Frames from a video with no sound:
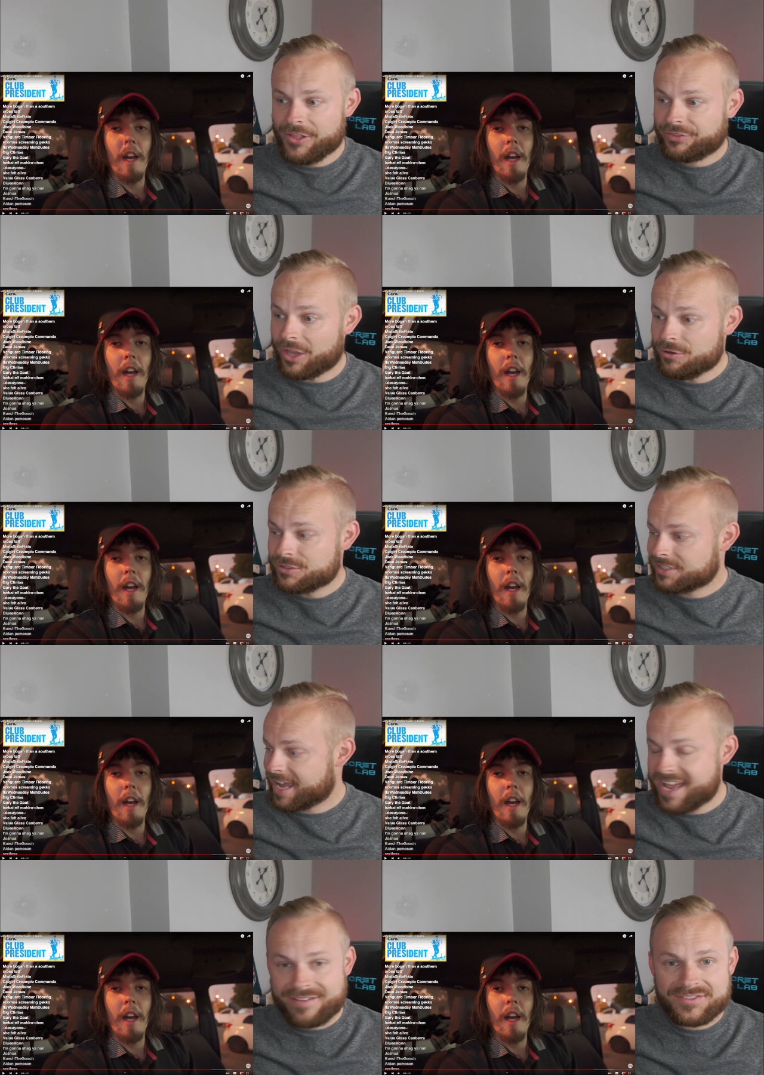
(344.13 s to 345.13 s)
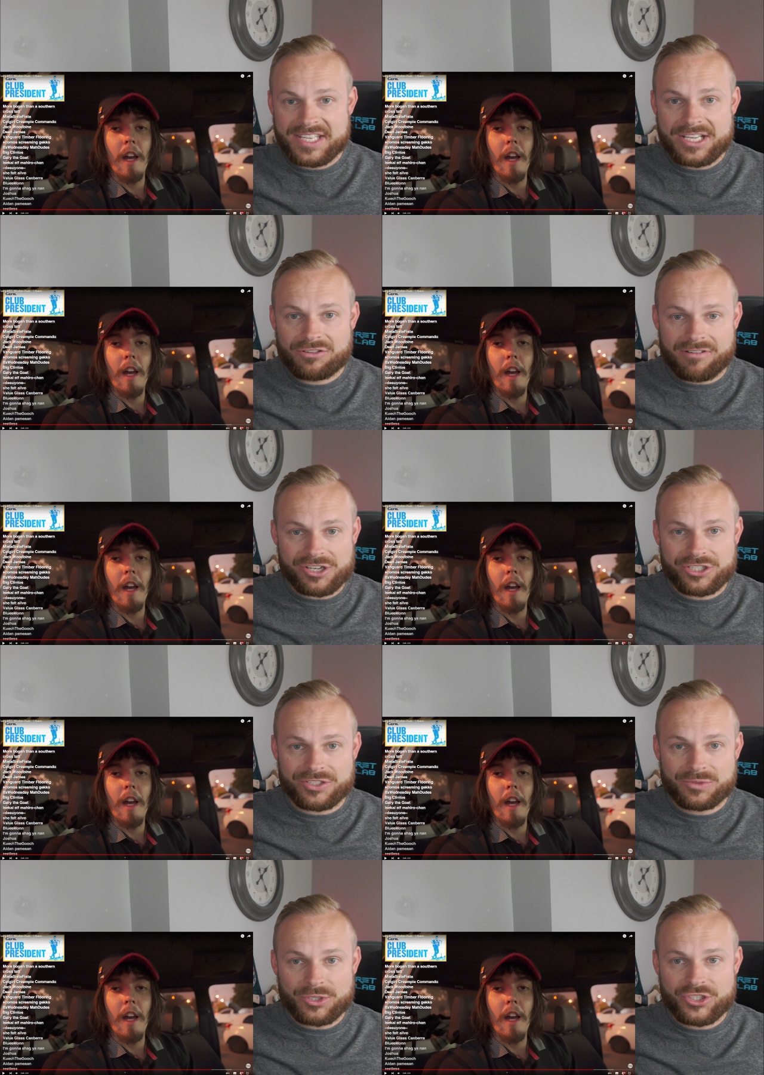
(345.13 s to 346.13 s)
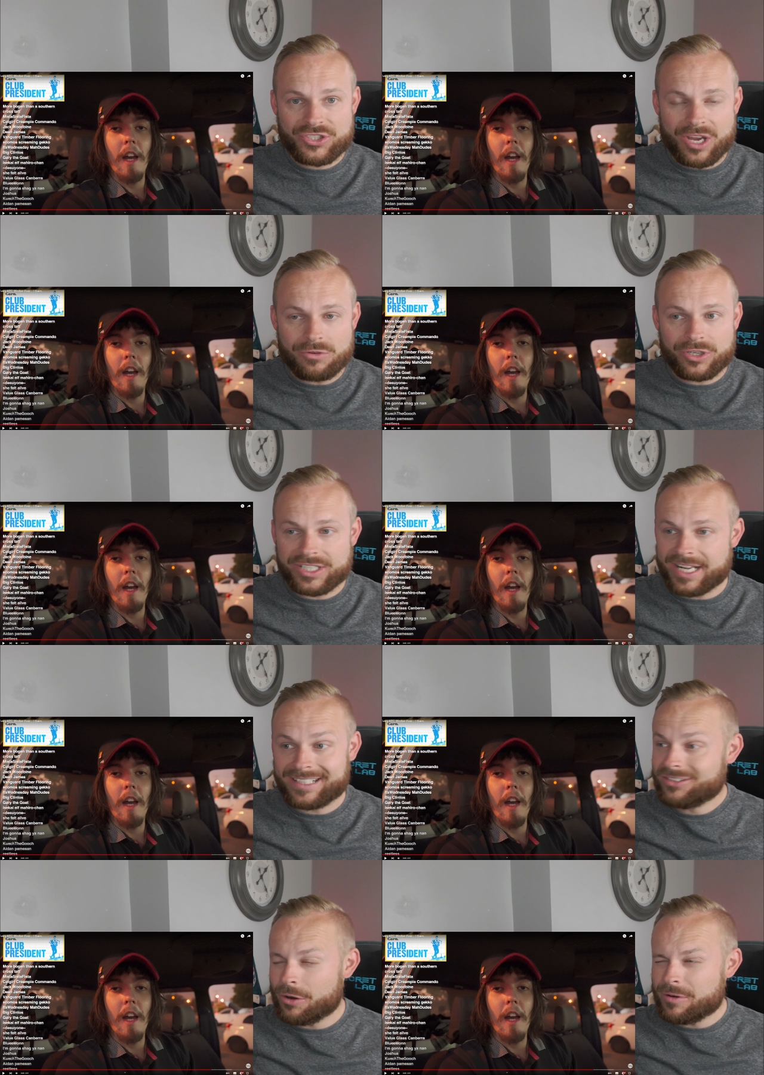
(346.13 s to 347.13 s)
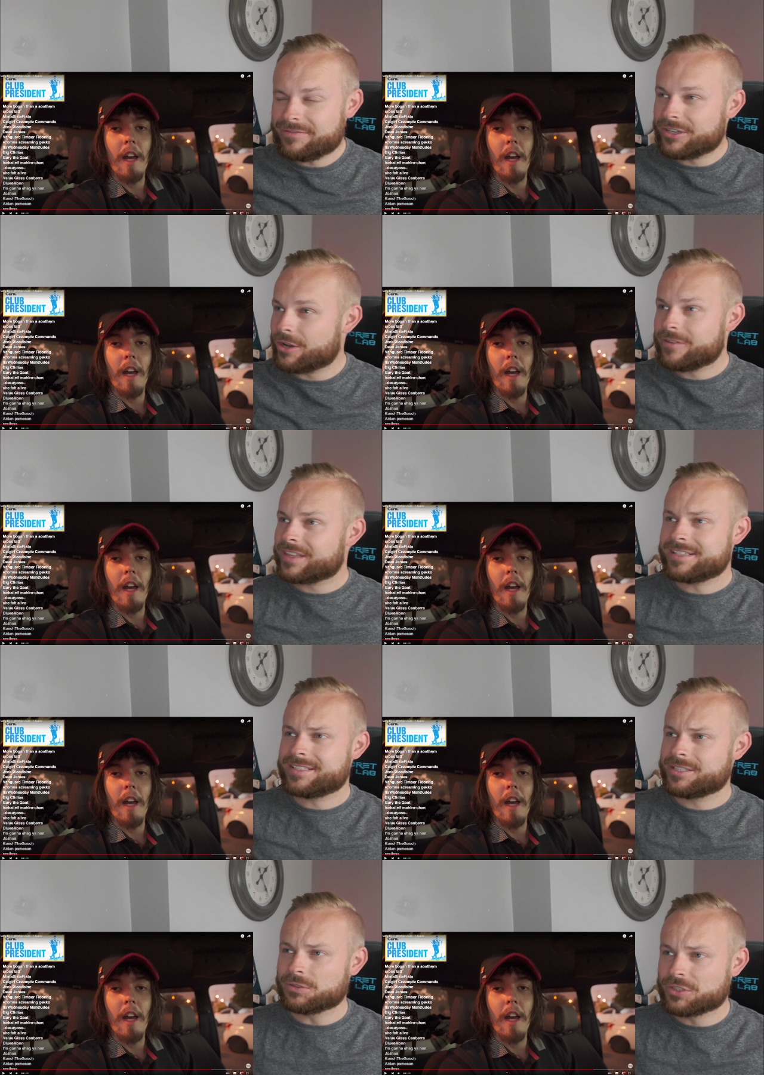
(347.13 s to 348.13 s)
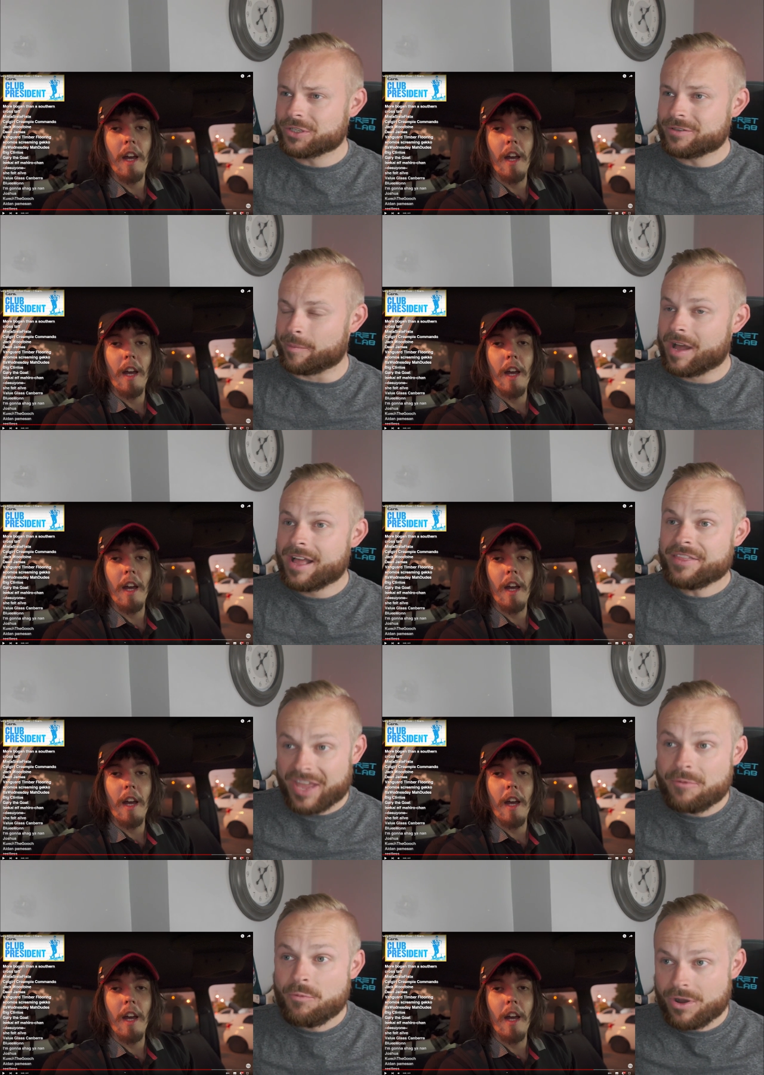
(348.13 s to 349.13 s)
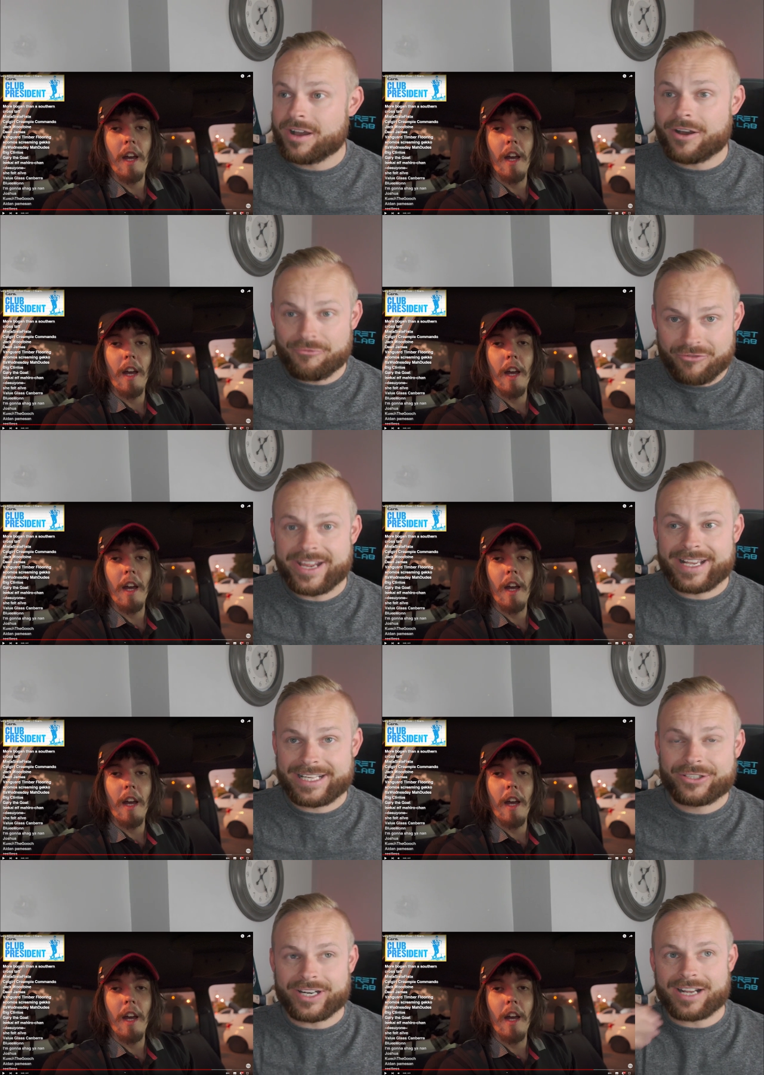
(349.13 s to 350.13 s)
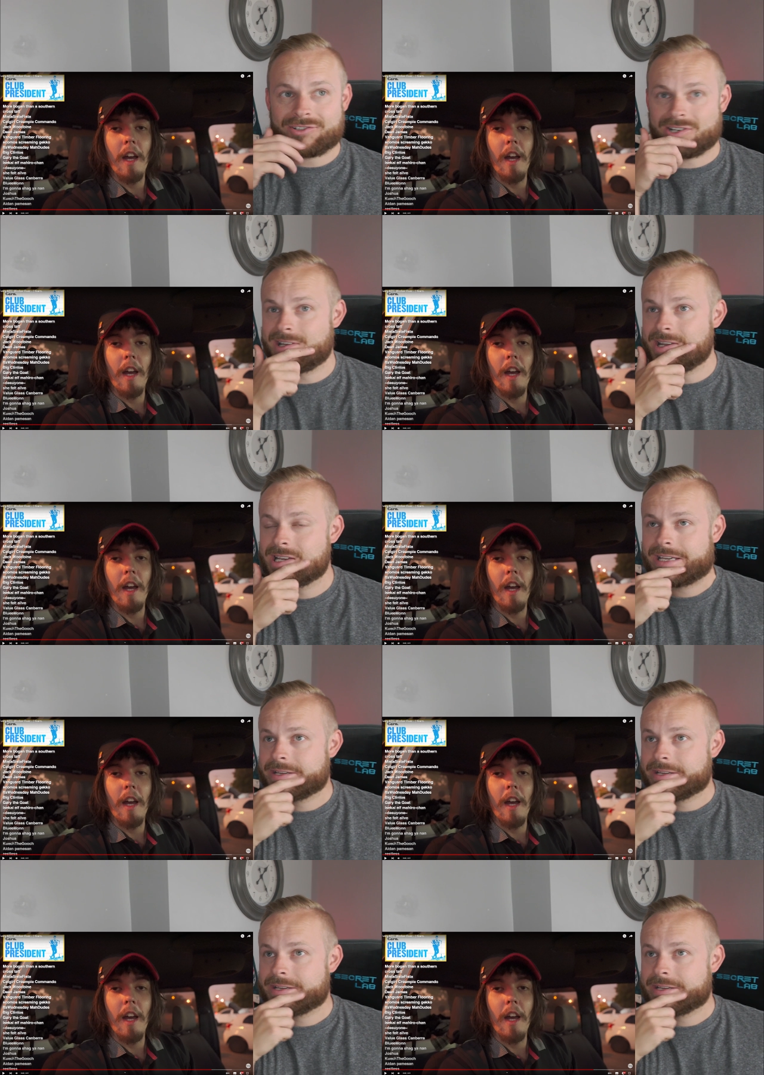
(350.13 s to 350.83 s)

Speaker 1: Those K F C crushers were so good, and I don't even know if they still do them. They were really good, actually.